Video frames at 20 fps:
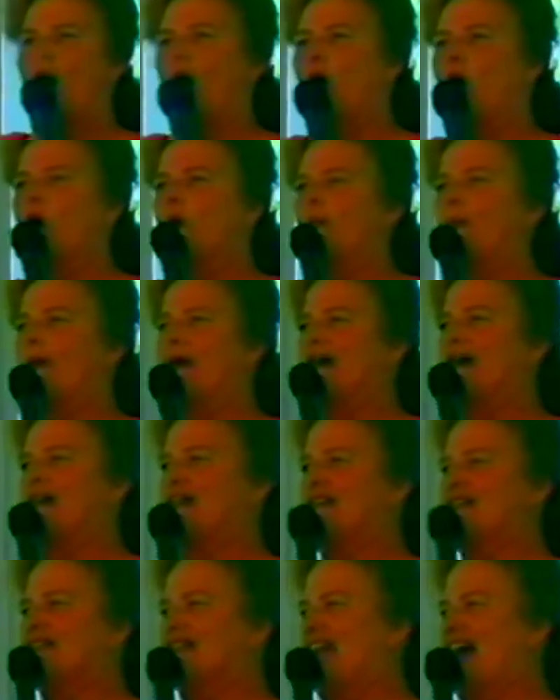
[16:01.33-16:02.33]

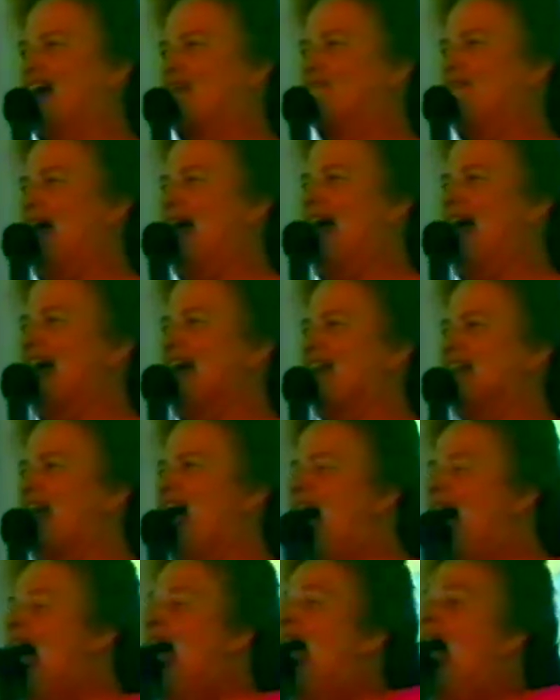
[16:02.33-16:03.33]
opened. Amen.
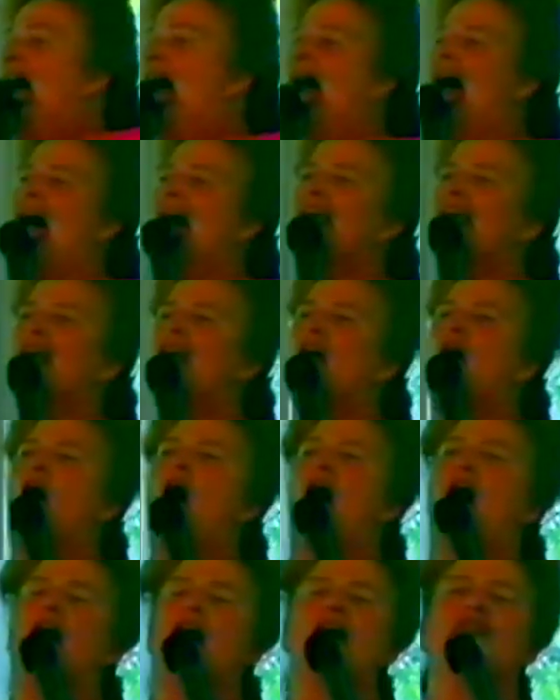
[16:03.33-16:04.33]
And he
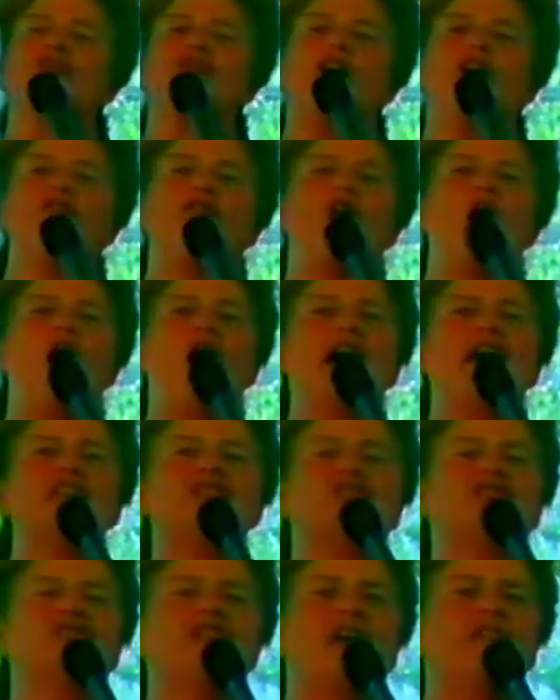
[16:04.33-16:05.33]
heard the
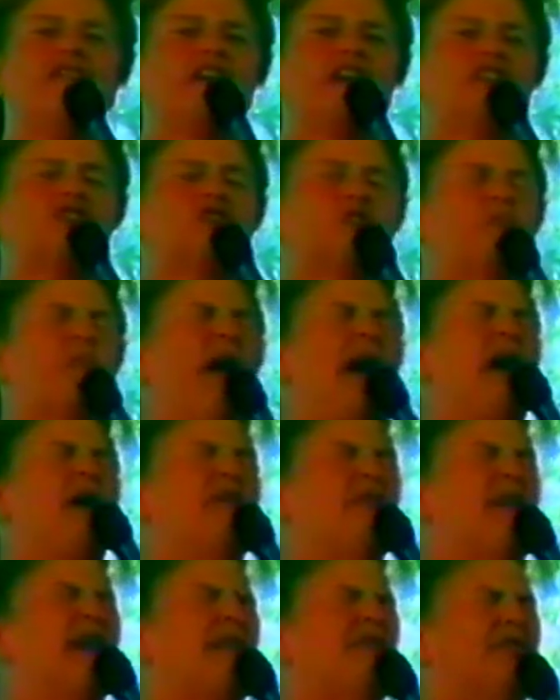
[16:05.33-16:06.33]
voice of the
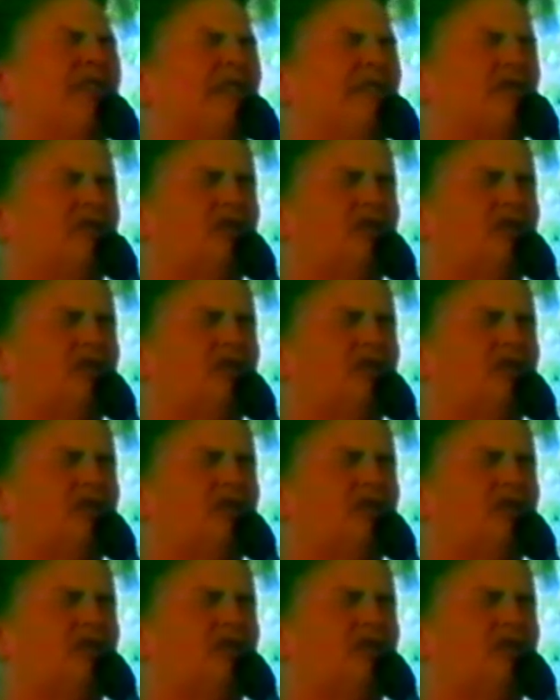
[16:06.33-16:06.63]
Spirit that